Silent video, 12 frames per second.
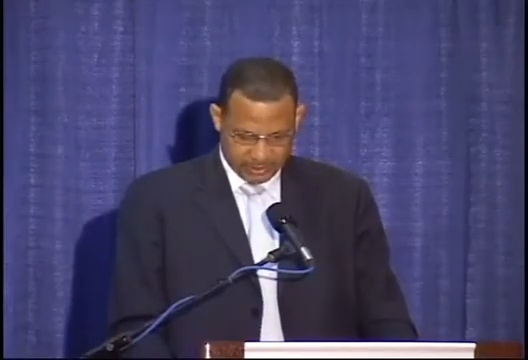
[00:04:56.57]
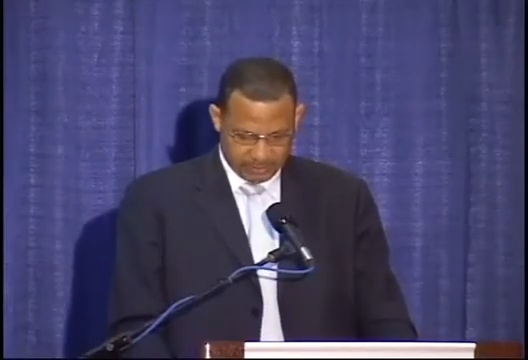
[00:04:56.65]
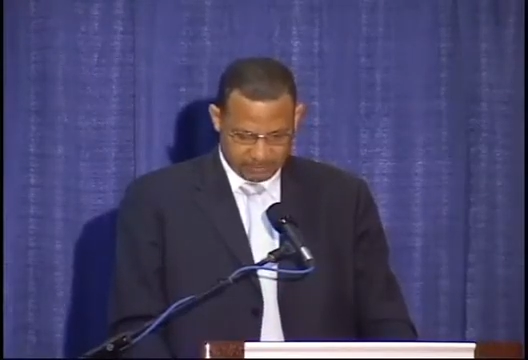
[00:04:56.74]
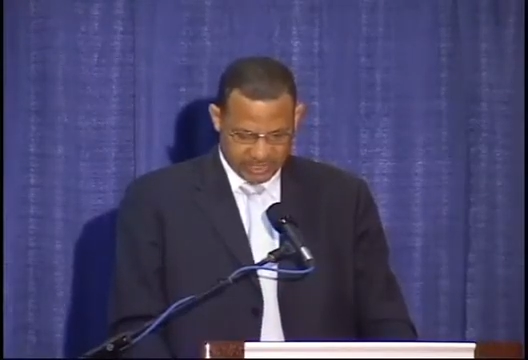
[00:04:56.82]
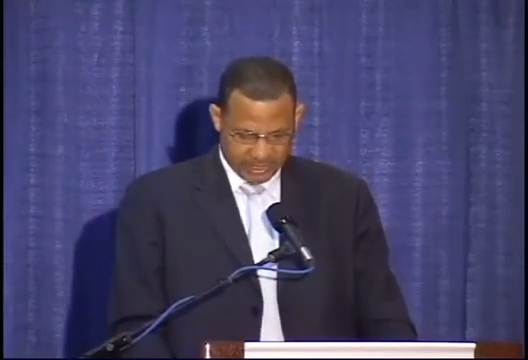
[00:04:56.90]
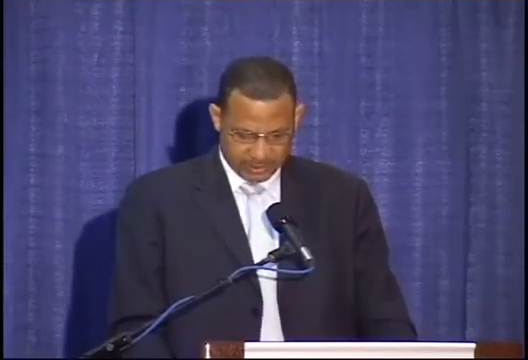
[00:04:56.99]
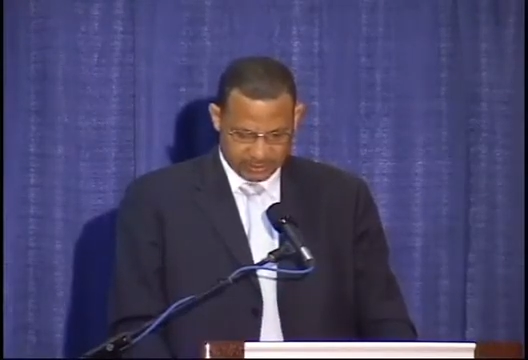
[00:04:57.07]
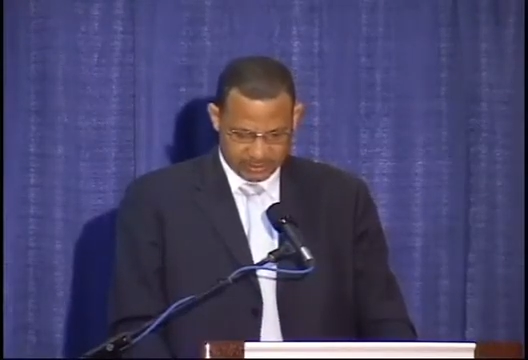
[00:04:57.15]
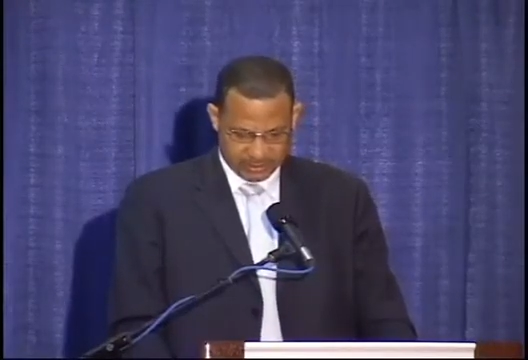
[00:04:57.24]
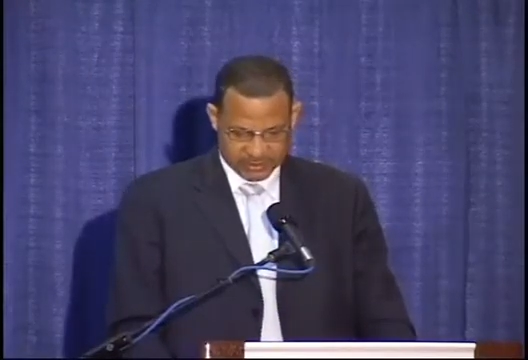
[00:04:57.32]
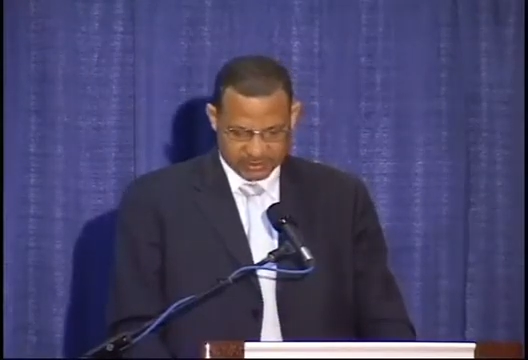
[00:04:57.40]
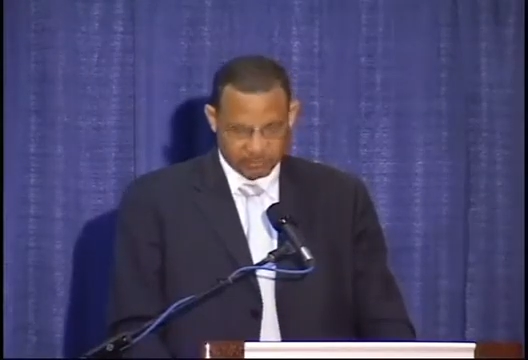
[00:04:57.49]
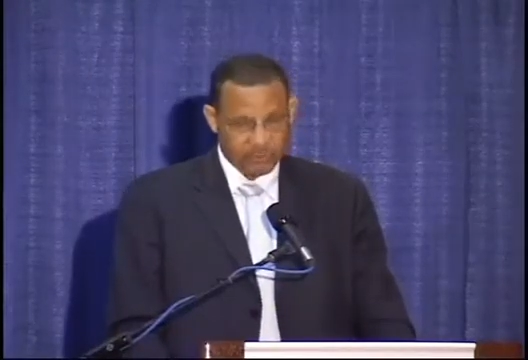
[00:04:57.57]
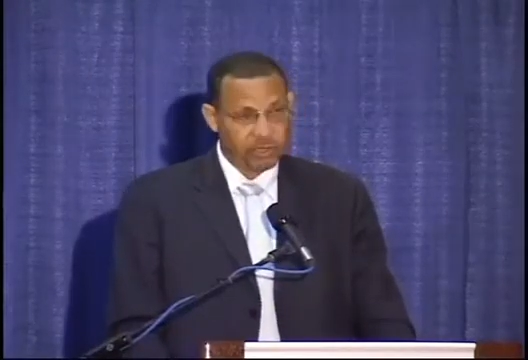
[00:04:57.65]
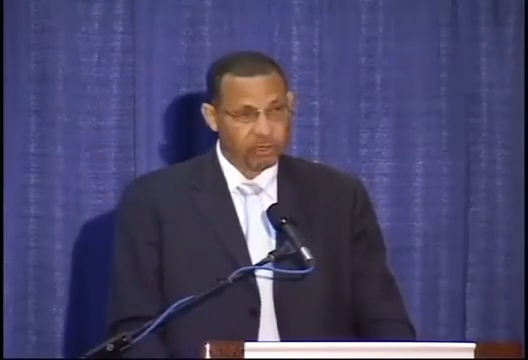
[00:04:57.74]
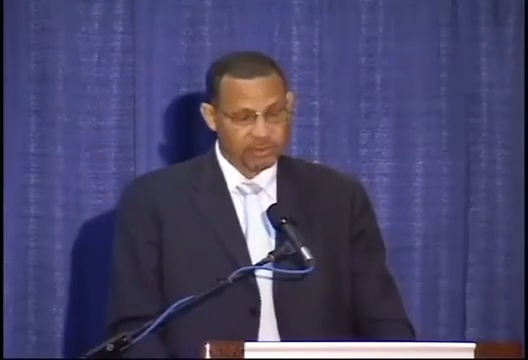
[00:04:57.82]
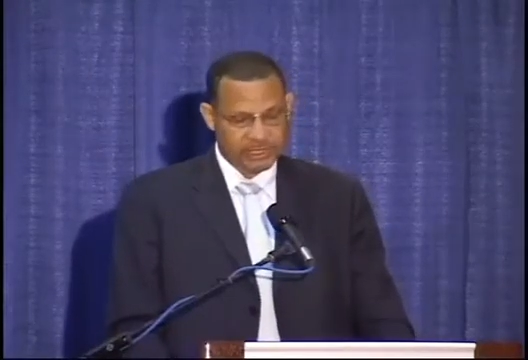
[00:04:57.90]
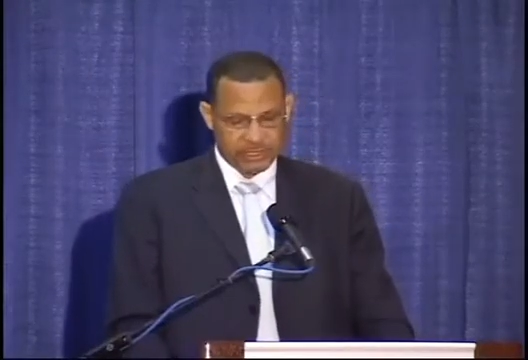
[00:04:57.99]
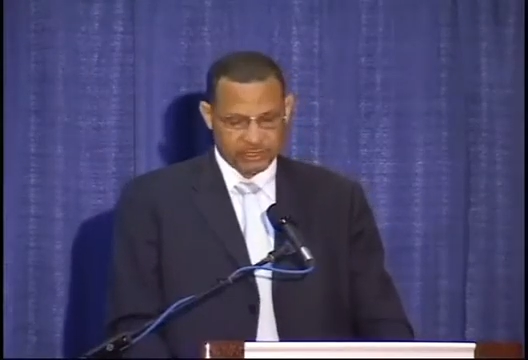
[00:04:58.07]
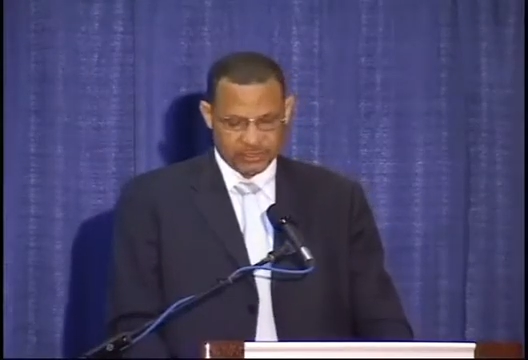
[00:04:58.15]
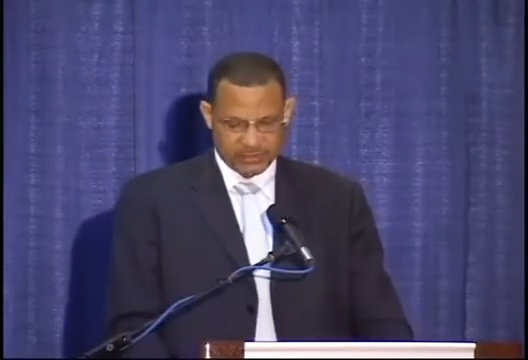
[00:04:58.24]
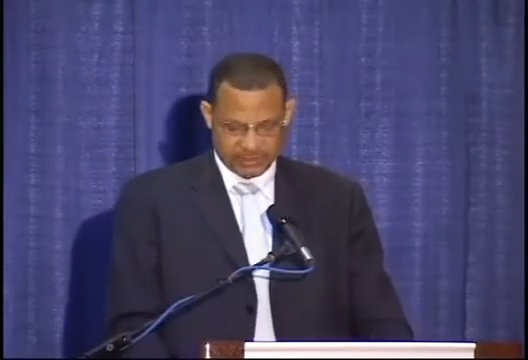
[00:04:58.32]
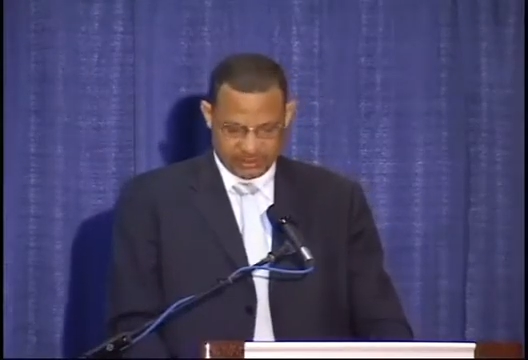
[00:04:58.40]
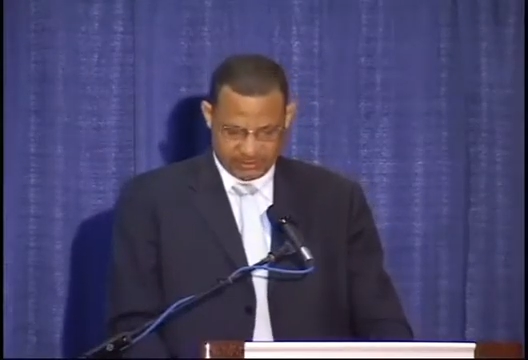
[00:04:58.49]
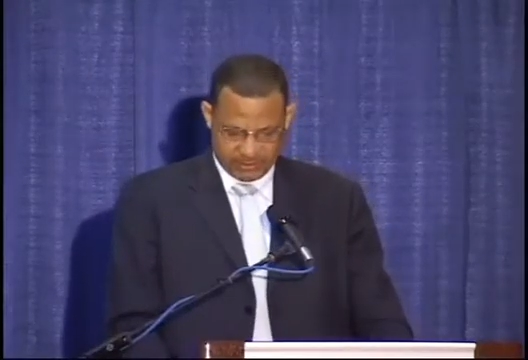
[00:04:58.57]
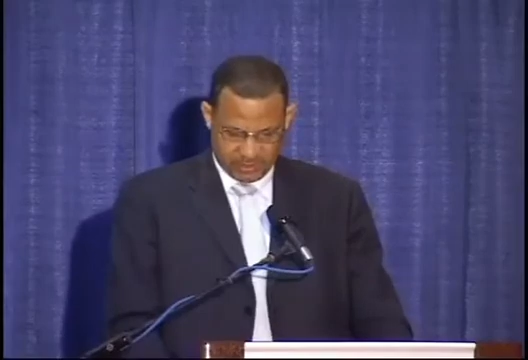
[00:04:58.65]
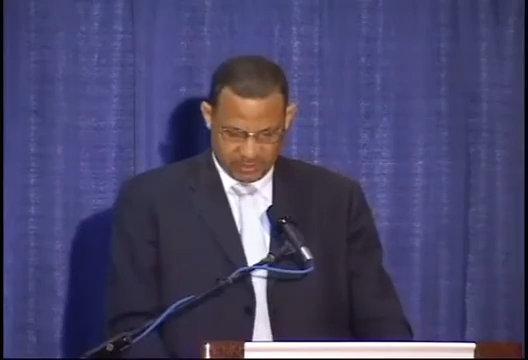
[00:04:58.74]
NIPDEC, as a procurement agency